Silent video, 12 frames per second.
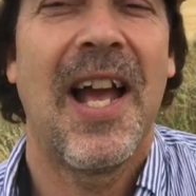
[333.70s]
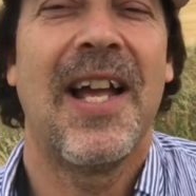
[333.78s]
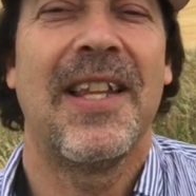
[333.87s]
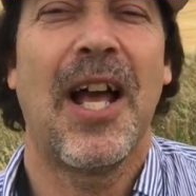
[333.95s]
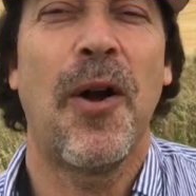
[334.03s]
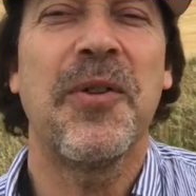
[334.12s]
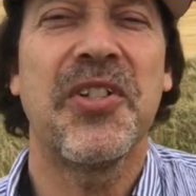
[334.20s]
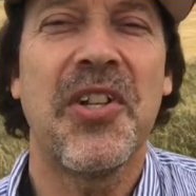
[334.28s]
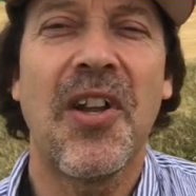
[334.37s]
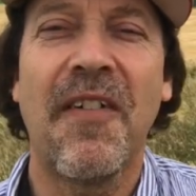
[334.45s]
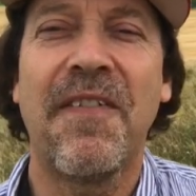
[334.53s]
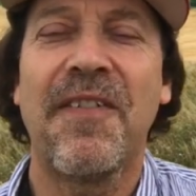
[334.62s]
And that was
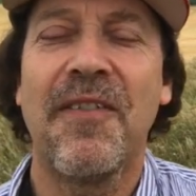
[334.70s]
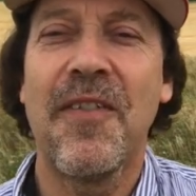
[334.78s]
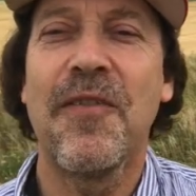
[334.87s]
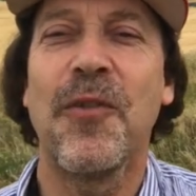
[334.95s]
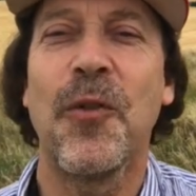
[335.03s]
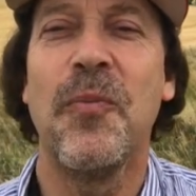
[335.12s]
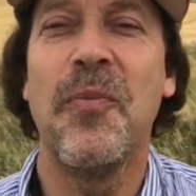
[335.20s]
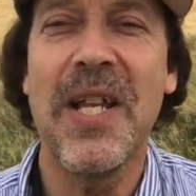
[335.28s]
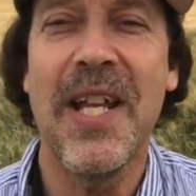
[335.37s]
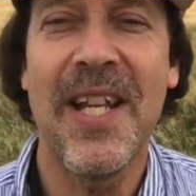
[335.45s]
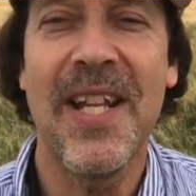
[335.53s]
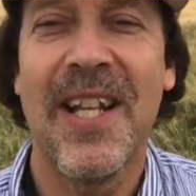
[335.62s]
enough for
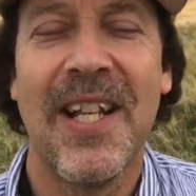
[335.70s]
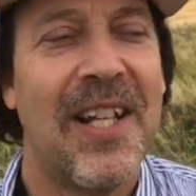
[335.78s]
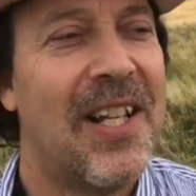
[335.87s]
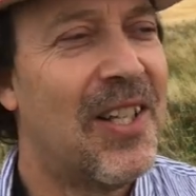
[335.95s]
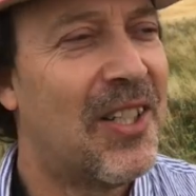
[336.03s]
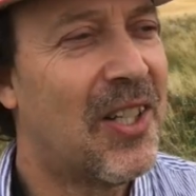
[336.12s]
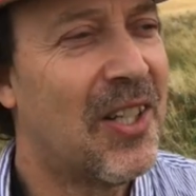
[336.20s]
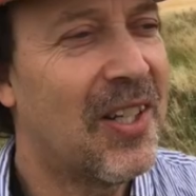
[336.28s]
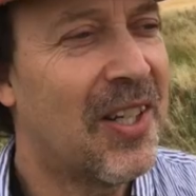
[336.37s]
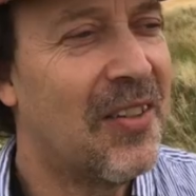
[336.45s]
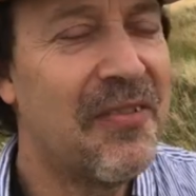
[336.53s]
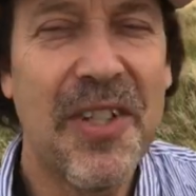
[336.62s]
me
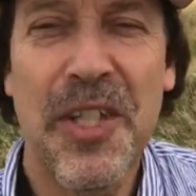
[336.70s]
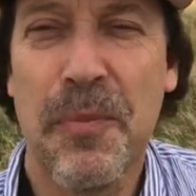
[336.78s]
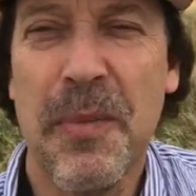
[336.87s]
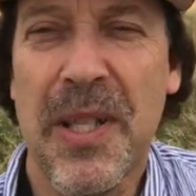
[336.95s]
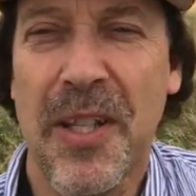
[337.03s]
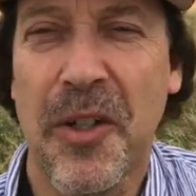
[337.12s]
to convince me